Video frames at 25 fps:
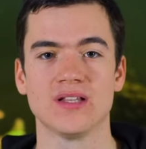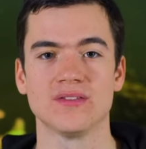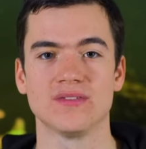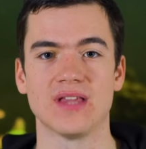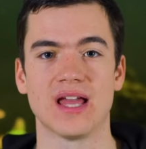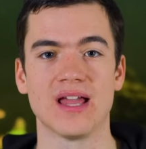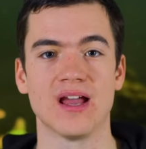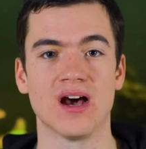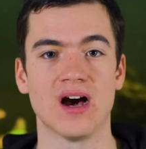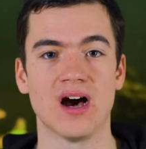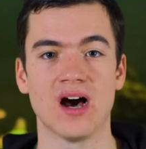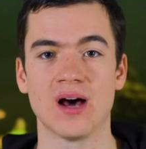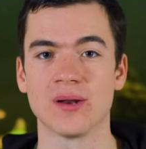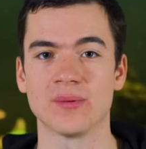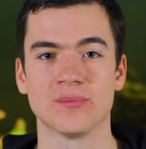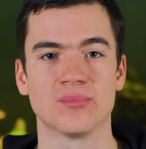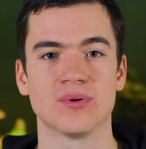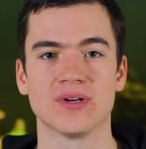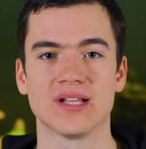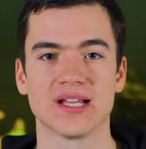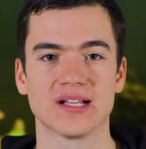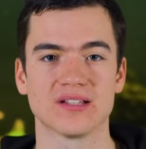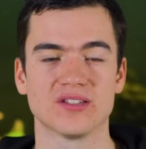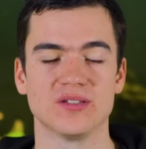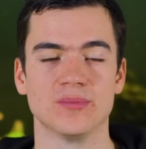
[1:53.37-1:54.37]
They are
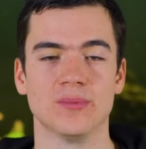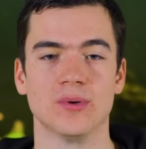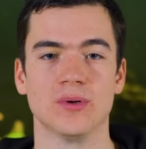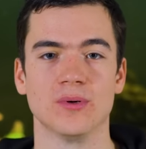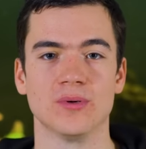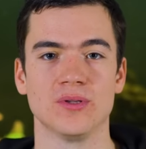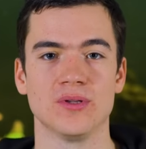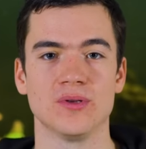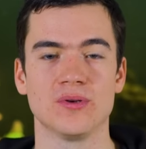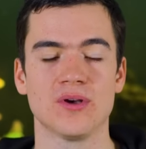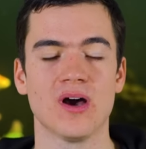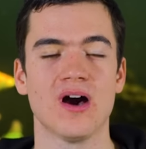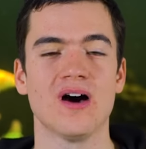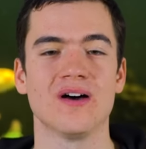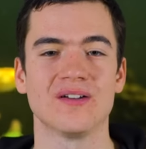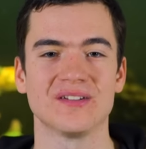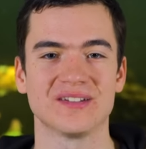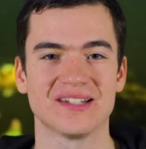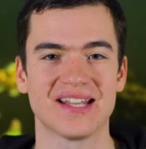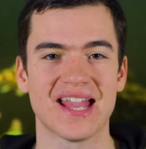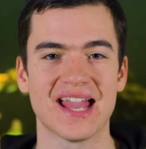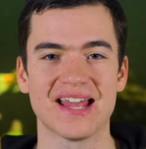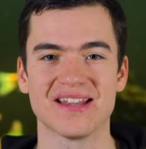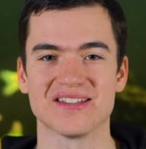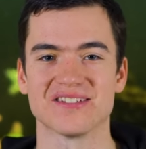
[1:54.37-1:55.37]
unpredictable. You
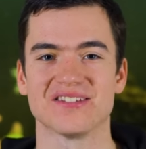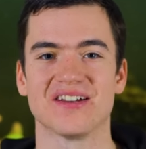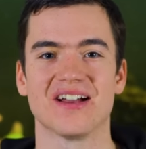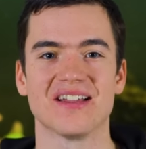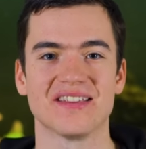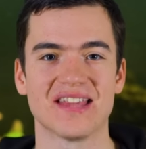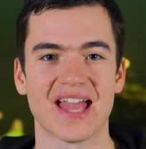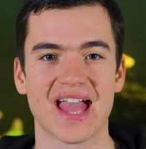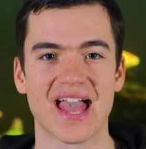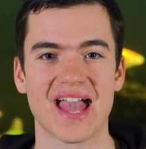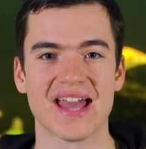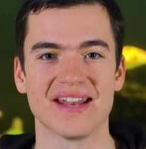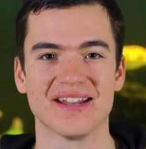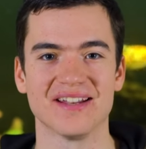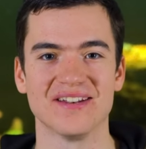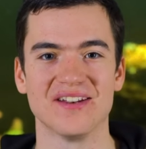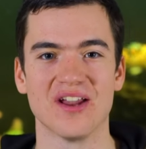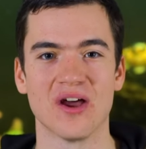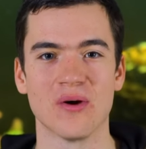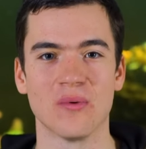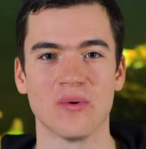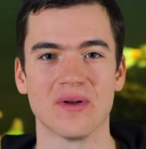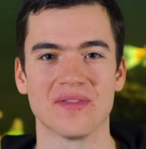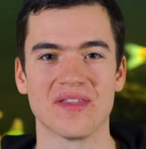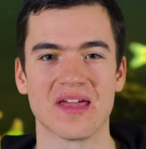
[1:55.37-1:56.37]
can't get inside their head and
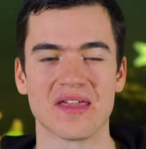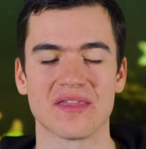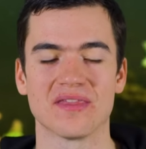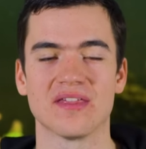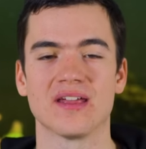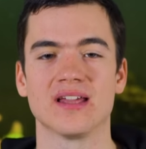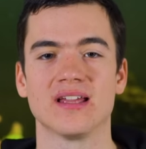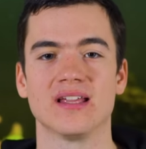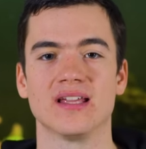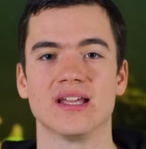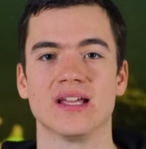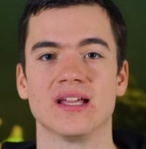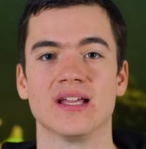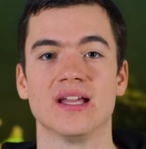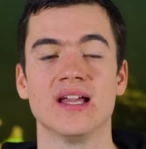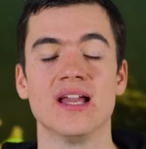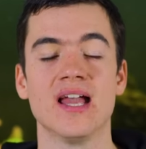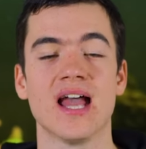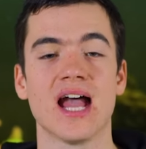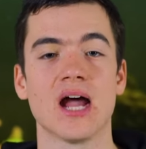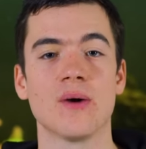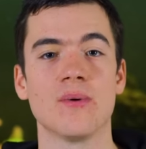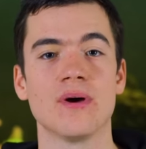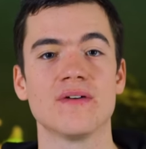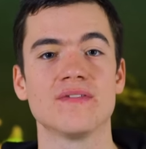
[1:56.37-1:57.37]
know what they're thinking.
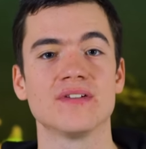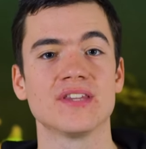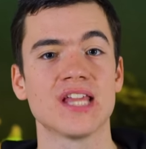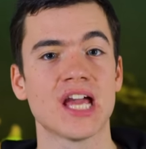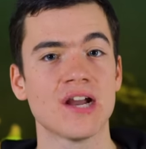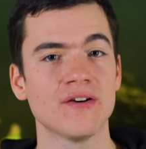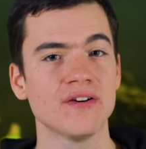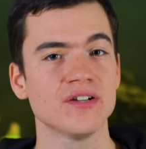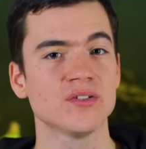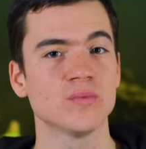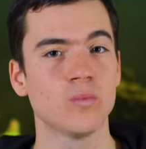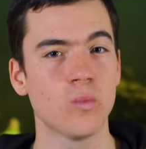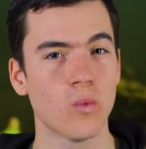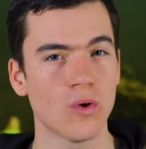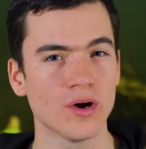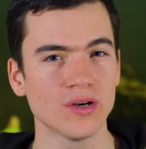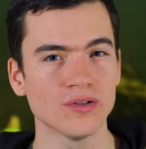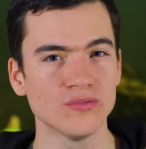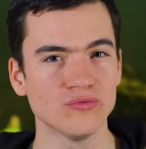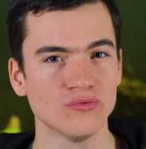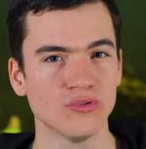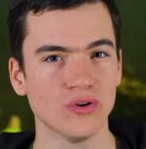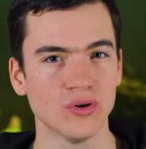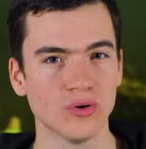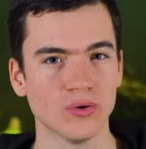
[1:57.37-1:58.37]
However, there is
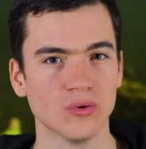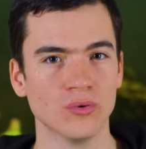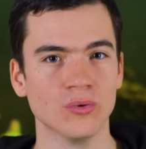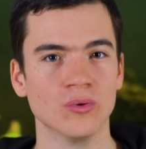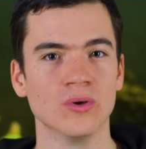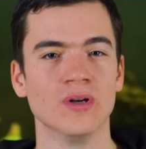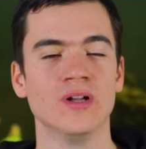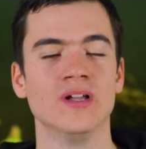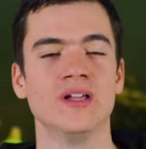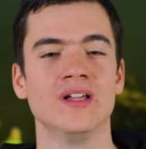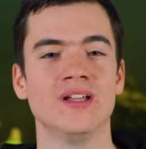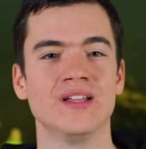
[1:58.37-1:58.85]
one rule